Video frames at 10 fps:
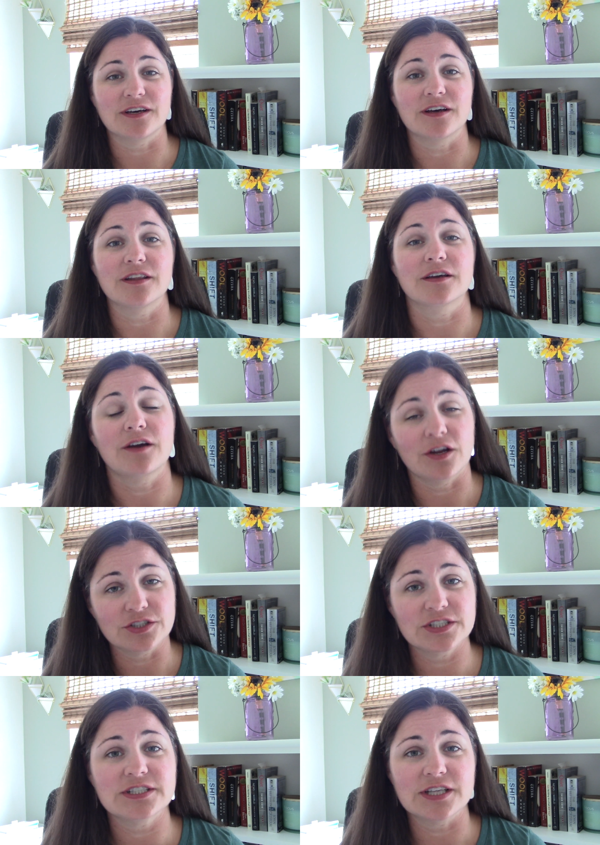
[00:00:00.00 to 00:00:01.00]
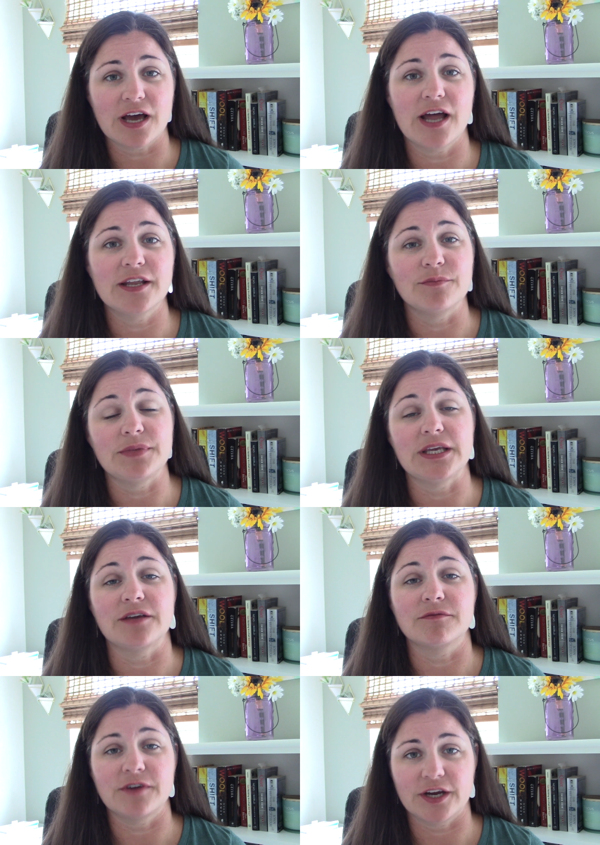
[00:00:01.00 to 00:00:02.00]
on the conscious thought and
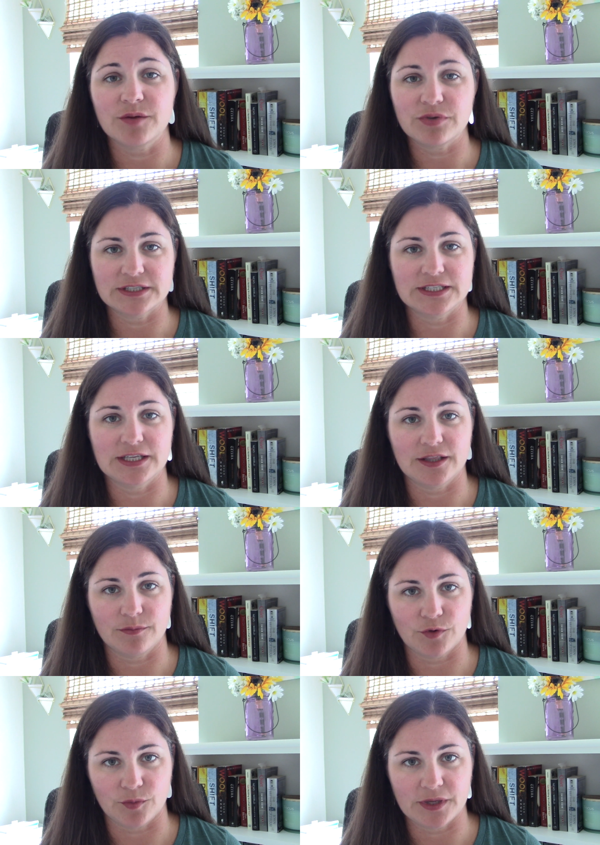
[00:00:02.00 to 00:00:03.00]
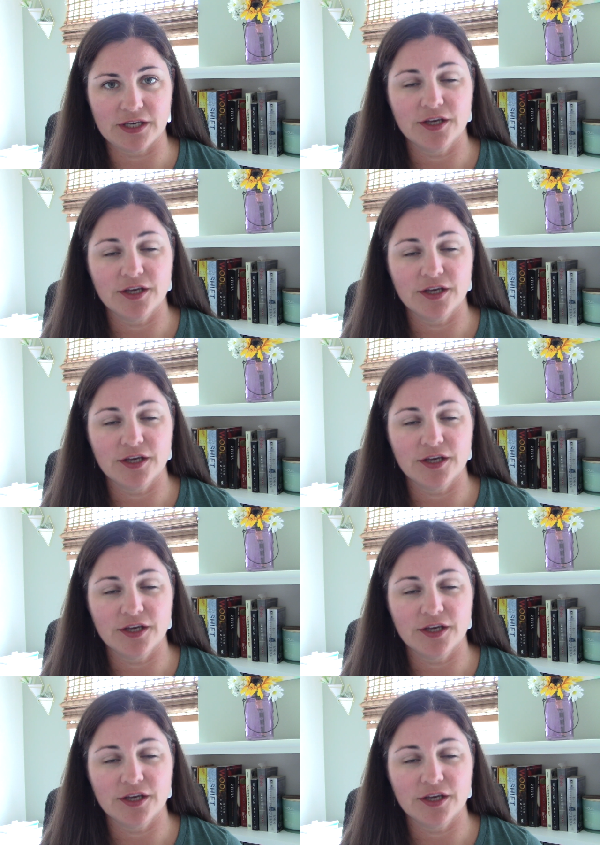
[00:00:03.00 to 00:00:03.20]
being very present in the moment,